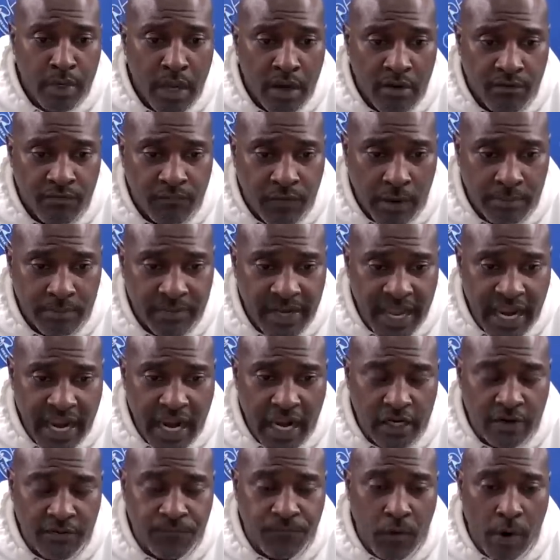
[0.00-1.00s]
From
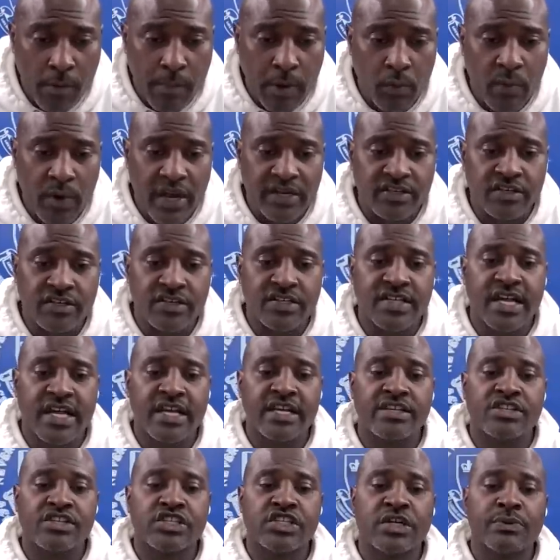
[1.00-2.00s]
there, the former wrestler
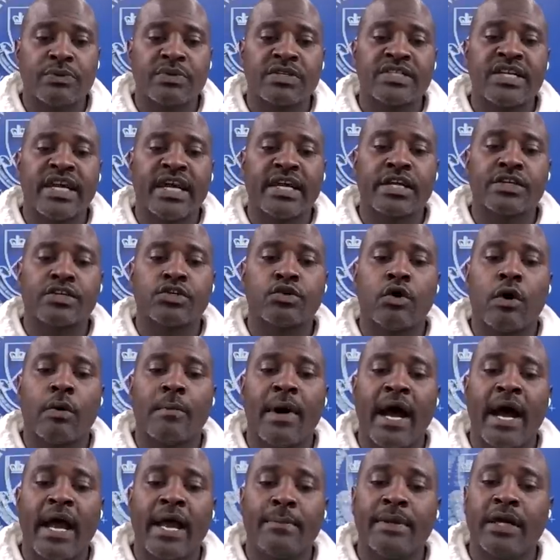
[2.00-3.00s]
says she was taken to a
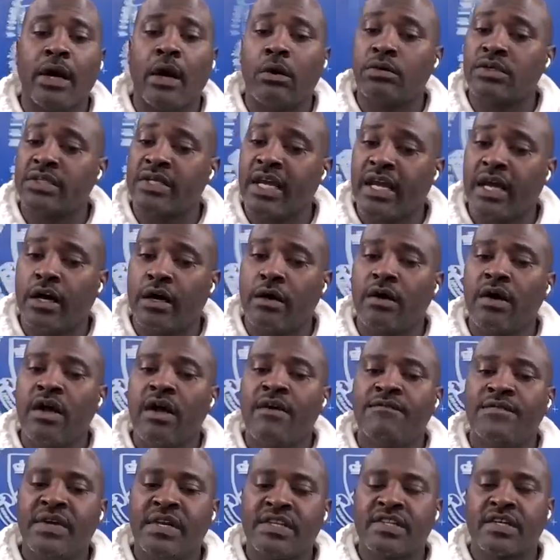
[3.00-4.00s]
Miami hotel,
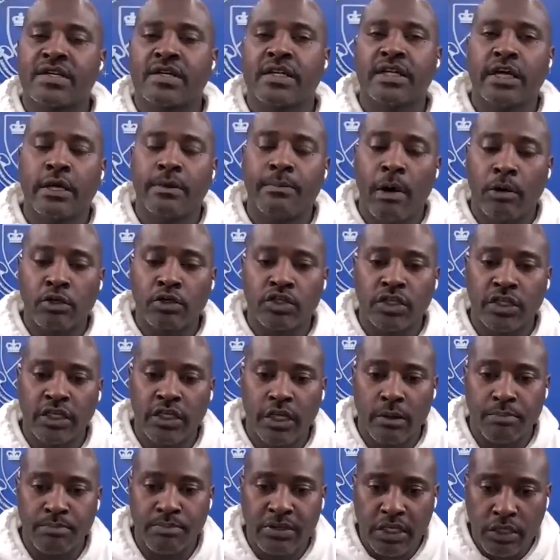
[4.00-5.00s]
physically, emotionally
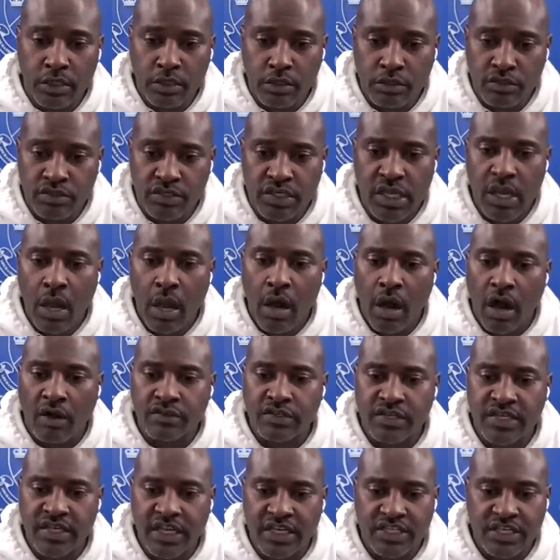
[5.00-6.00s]
abused.
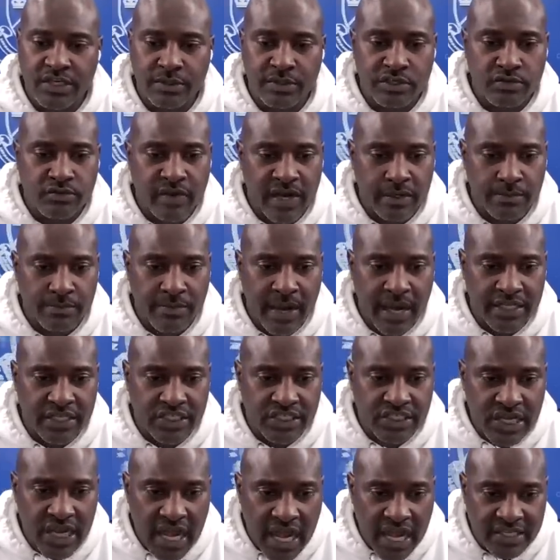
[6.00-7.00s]
Also says she was threatened by
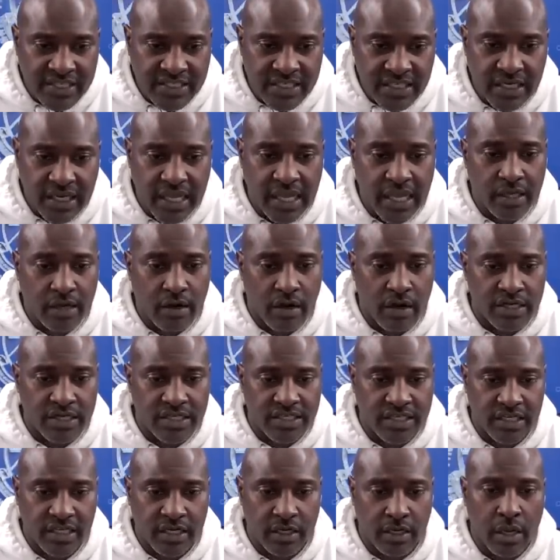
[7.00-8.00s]
Johnson and
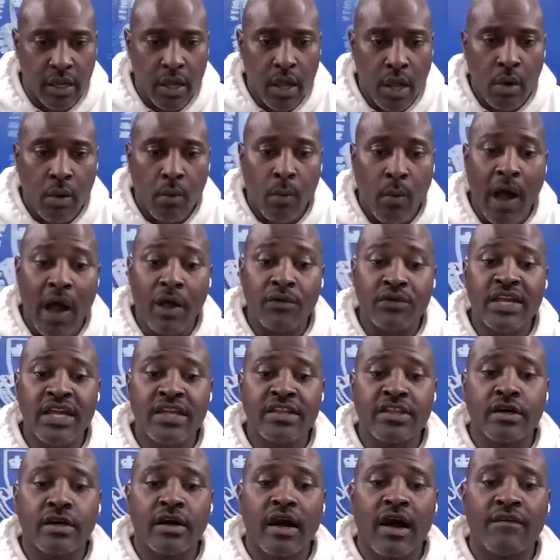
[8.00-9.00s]
Garcia. While
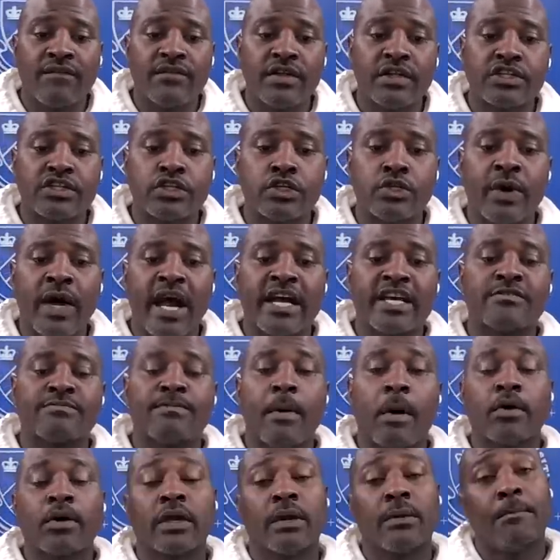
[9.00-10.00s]
neither of the two has
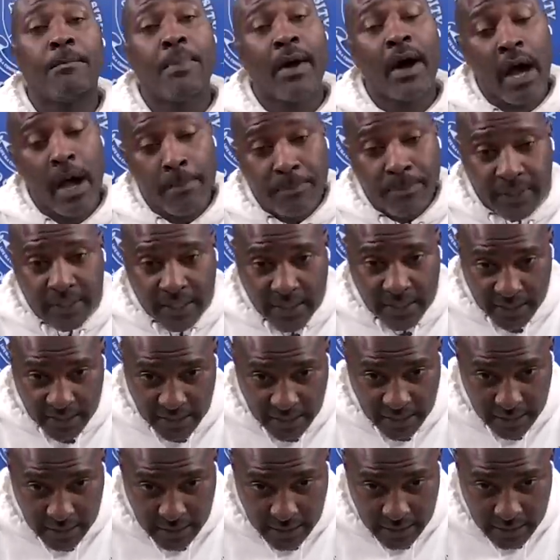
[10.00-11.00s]
spoken
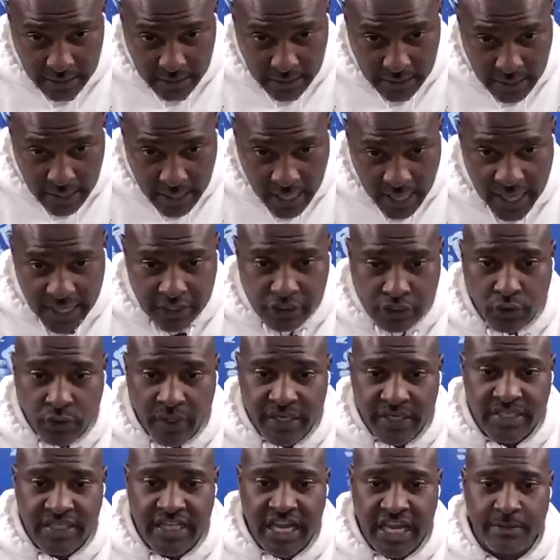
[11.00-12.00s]
publicly, a
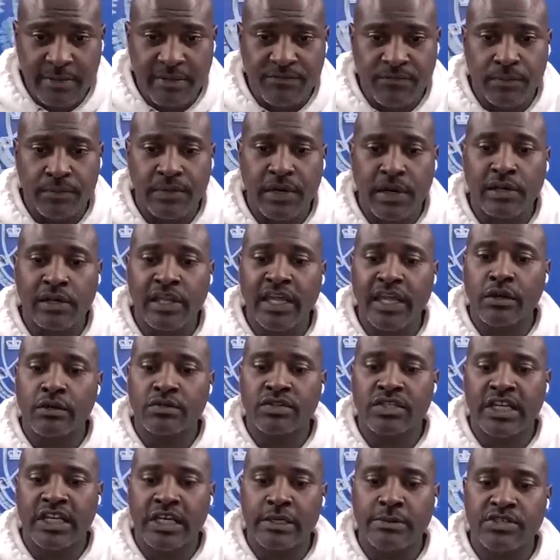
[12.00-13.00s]
joint statement from their
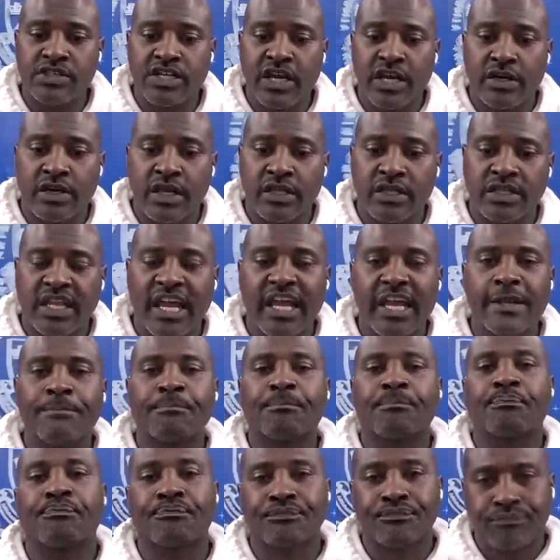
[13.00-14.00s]
legal team shared that they
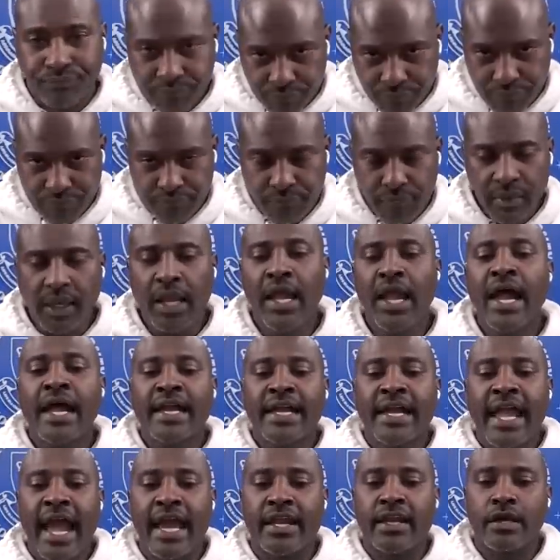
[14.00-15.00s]

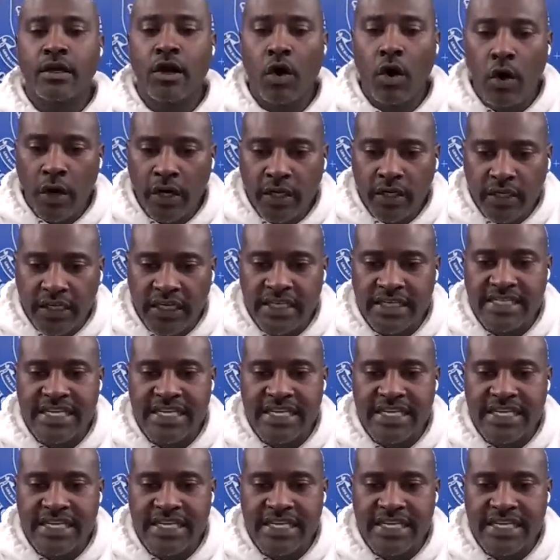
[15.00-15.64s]
categorically